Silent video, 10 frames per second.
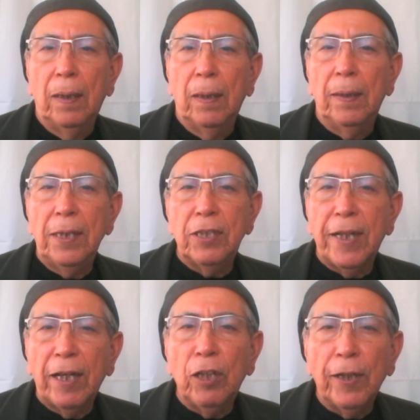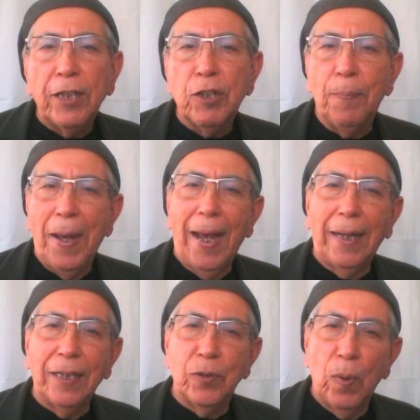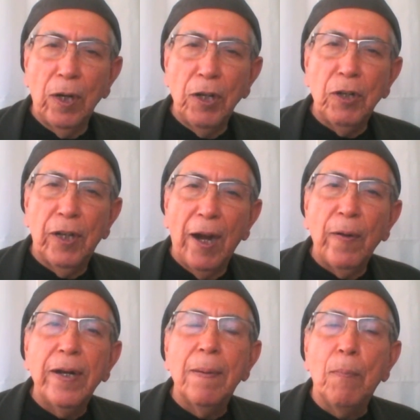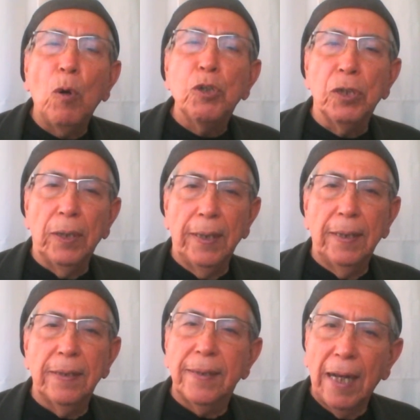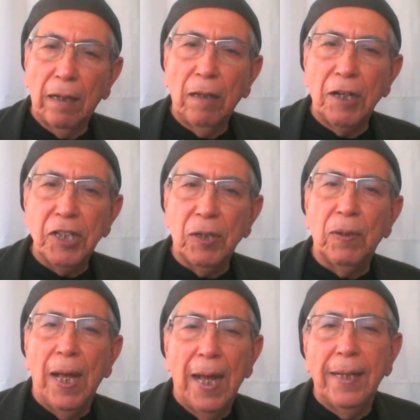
Let's take a look at your baggage. What are you carrying emotionally, psychological?